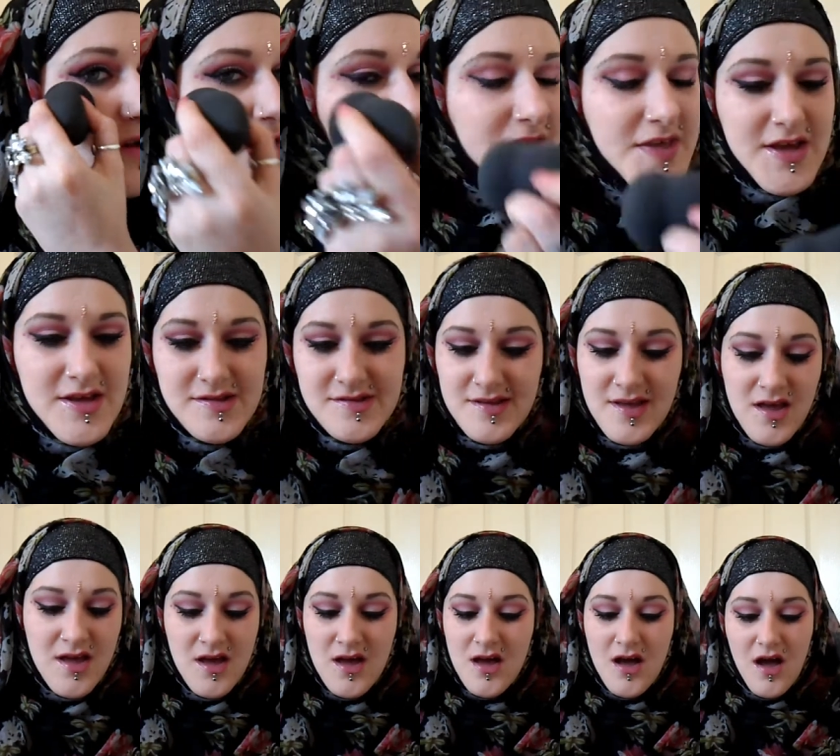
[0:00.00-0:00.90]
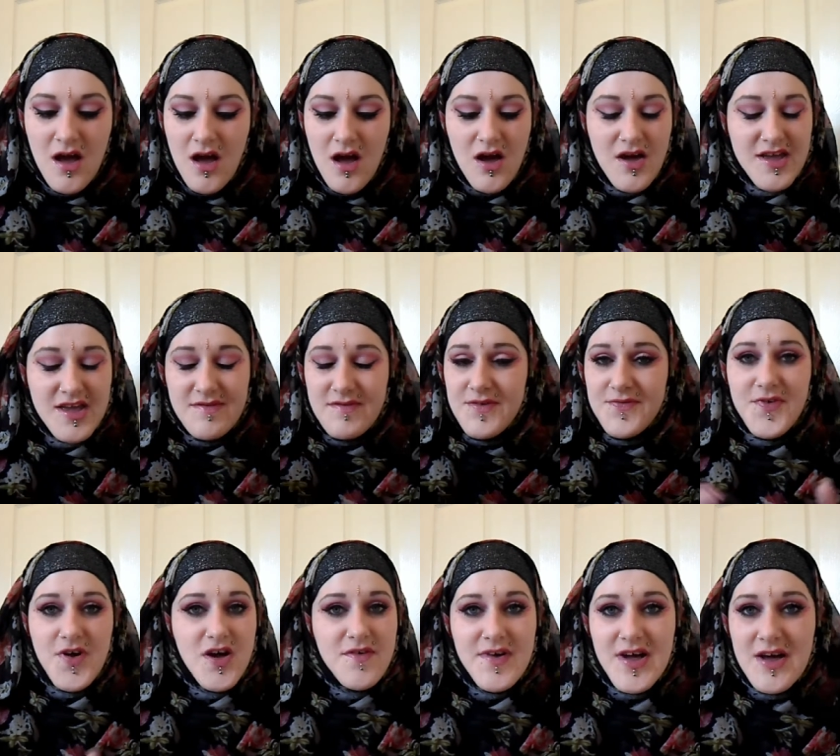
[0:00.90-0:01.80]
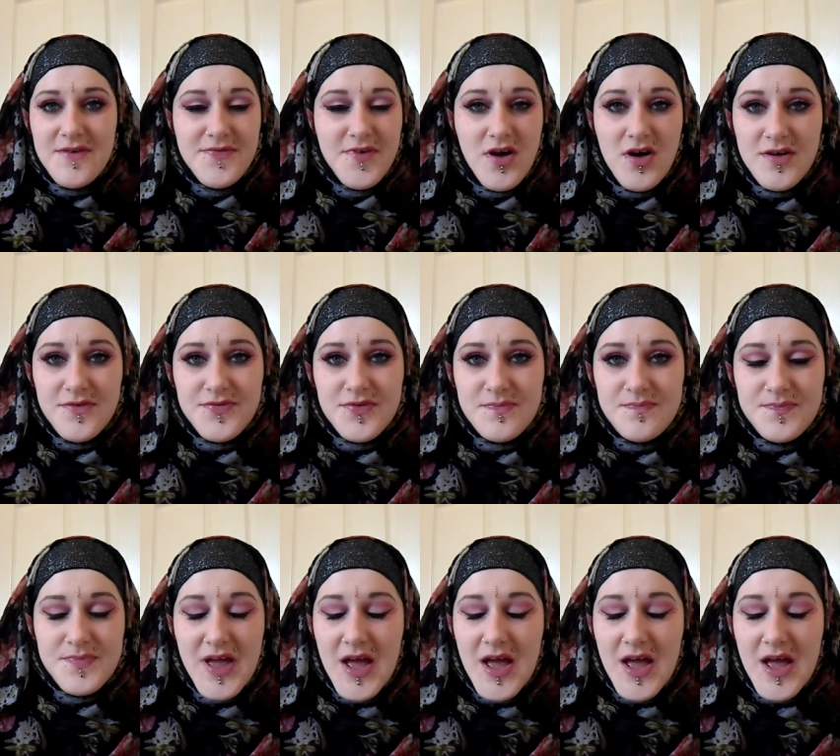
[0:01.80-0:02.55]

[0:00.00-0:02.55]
like this. I give it 5 out of 5.